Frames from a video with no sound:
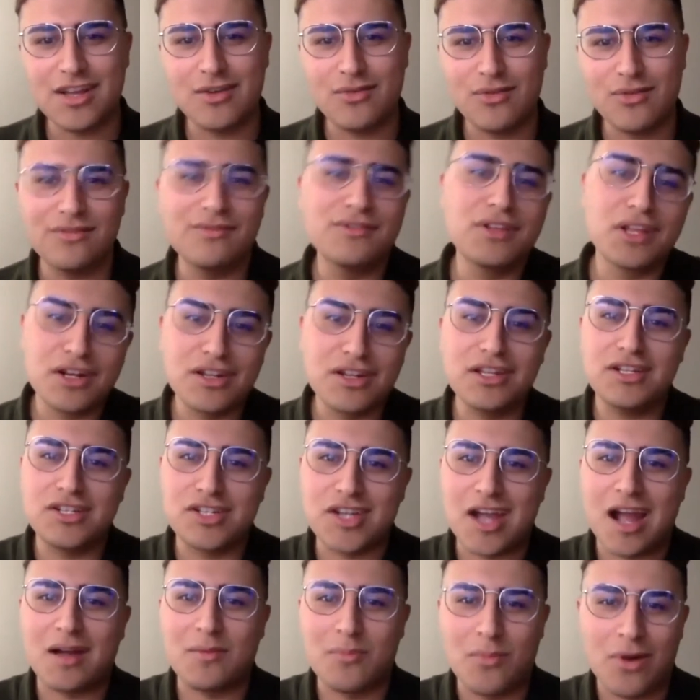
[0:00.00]
We've literally
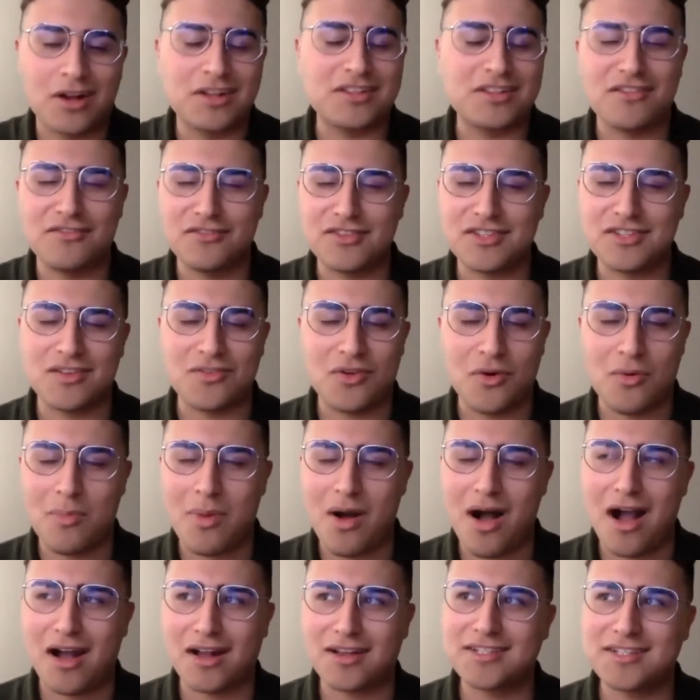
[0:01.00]
checkmarked every single
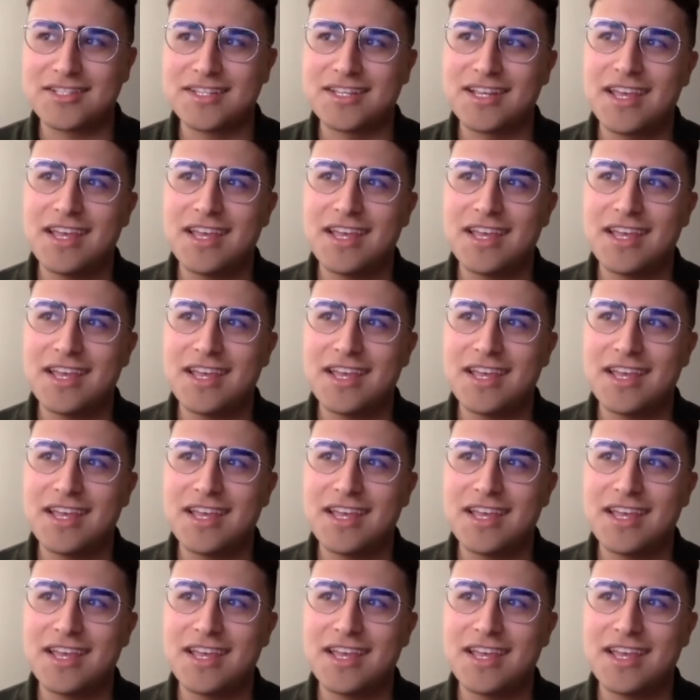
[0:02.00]
box.